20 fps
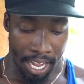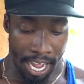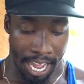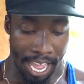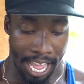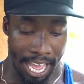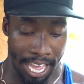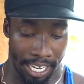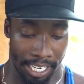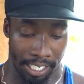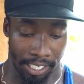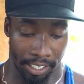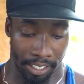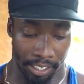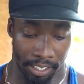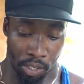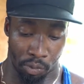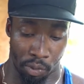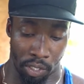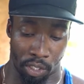I added
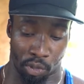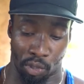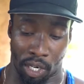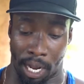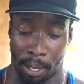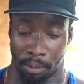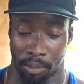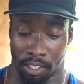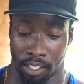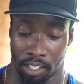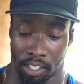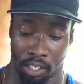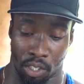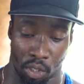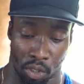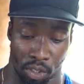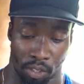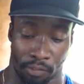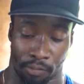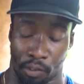wrist wraps.
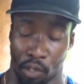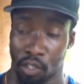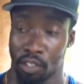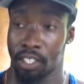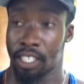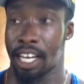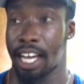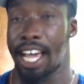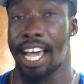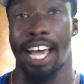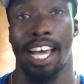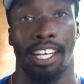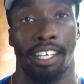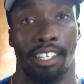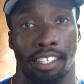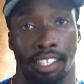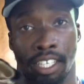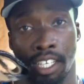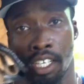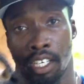Those are the first thing I add.
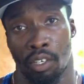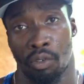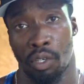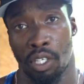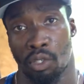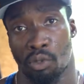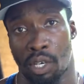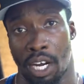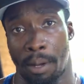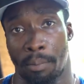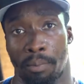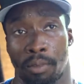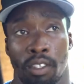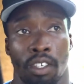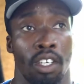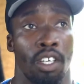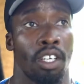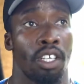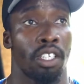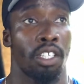Wrist wrap.
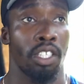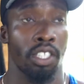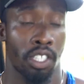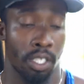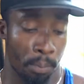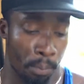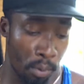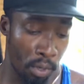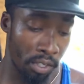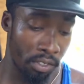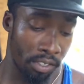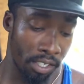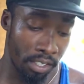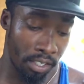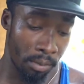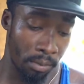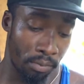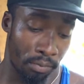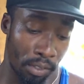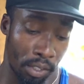Good supportive
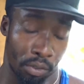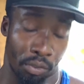system for the